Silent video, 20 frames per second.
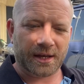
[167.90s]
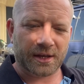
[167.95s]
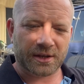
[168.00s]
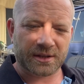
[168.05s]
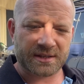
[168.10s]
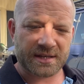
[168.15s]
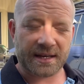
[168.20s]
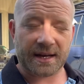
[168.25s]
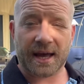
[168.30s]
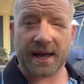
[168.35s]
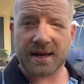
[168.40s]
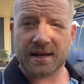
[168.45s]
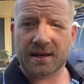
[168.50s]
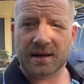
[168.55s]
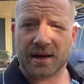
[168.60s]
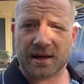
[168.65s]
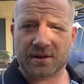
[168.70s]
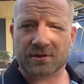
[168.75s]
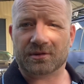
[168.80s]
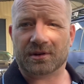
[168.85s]
today
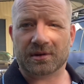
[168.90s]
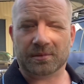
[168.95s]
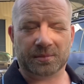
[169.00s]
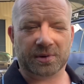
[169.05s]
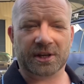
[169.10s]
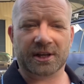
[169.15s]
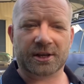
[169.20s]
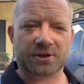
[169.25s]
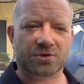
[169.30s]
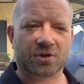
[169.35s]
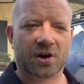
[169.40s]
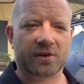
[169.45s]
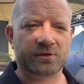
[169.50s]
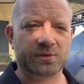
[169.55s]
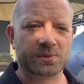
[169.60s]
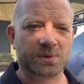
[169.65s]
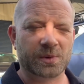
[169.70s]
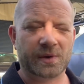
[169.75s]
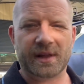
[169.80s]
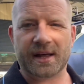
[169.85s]
and completely
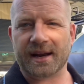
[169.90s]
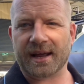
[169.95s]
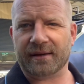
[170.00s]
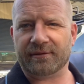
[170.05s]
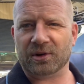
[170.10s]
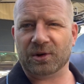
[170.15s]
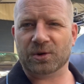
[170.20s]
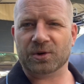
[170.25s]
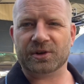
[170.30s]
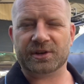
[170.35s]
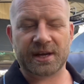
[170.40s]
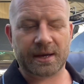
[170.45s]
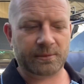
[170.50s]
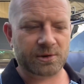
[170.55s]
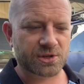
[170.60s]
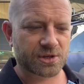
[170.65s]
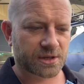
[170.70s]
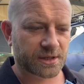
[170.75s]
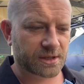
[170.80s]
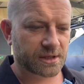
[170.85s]
drivable without having all the
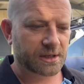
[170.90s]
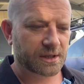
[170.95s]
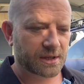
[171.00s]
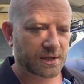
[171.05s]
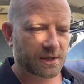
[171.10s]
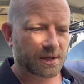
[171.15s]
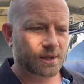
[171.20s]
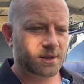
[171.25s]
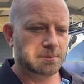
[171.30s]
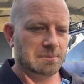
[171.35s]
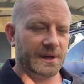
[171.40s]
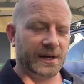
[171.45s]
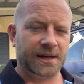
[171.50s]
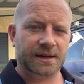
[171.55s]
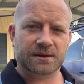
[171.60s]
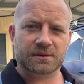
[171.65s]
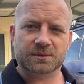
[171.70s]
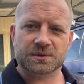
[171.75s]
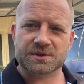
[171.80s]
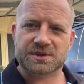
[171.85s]
damage on it,
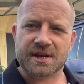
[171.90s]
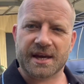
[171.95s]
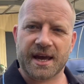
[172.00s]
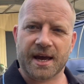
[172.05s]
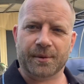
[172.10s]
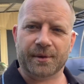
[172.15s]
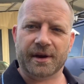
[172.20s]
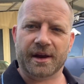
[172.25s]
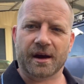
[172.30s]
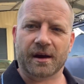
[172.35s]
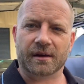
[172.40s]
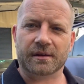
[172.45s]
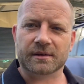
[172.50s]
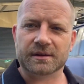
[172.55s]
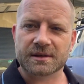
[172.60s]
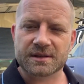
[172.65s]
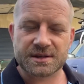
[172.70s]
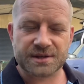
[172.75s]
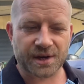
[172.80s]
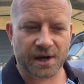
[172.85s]
but we'll see how we go.
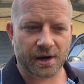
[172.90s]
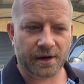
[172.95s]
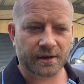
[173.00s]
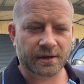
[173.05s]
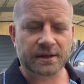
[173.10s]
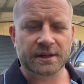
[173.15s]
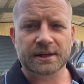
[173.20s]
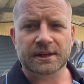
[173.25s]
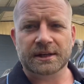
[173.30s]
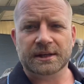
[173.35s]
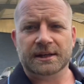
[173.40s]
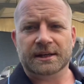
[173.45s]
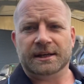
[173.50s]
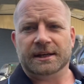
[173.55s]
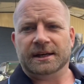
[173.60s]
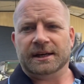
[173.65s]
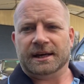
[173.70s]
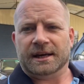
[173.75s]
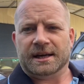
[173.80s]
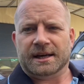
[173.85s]
So
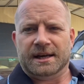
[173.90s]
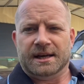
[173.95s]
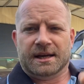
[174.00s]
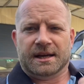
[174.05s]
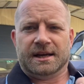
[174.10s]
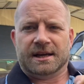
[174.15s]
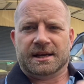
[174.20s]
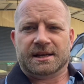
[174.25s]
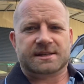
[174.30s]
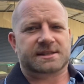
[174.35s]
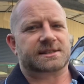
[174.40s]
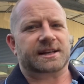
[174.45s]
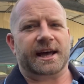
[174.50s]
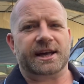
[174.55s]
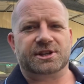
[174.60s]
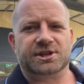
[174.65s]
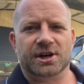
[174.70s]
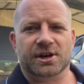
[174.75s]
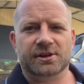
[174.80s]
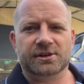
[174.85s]
stay
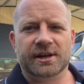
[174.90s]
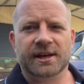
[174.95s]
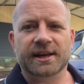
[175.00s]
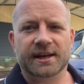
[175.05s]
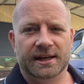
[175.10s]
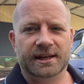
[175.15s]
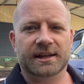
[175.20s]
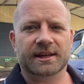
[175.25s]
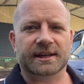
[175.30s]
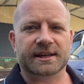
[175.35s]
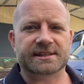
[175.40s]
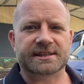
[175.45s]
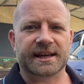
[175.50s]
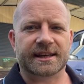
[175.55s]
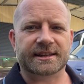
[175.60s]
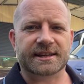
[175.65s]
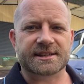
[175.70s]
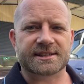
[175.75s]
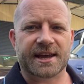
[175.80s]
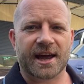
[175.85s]
tuned, let's
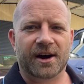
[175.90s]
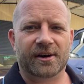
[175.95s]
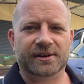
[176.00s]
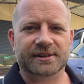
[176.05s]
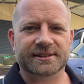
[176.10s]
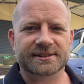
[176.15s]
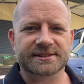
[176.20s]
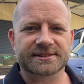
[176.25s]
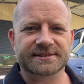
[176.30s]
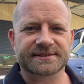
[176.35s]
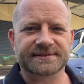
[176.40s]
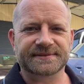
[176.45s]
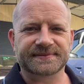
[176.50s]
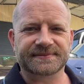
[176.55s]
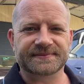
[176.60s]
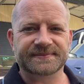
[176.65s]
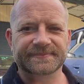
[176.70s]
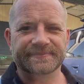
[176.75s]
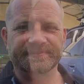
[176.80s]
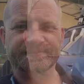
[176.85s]
get this going.
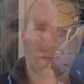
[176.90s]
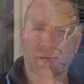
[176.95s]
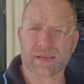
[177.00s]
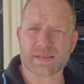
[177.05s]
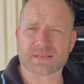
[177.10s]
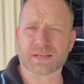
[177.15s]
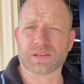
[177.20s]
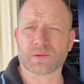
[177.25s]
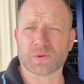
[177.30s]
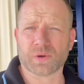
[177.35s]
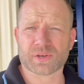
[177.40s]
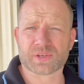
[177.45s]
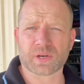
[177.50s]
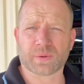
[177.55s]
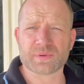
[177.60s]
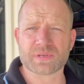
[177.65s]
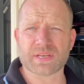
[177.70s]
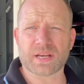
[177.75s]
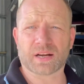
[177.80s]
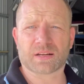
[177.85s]
Okay, so the
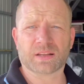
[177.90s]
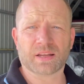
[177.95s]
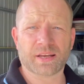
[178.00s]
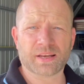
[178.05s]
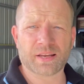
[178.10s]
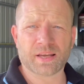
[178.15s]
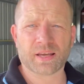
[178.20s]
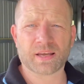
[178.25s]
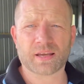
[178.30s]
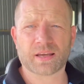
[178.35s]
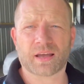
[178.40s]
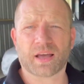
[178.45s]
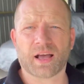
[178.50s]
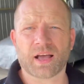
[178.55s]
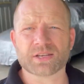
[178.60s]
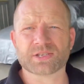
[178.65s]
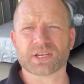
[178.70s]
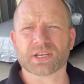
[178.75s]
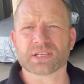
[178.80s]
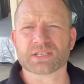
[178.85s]
workshop is now clean,
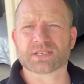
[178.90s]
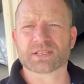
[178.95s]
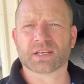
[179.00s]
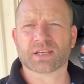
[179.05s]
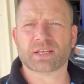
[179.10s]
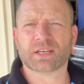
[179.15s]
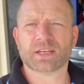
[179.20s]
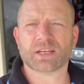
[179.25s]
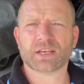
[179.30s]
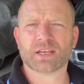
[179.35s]
as you can see,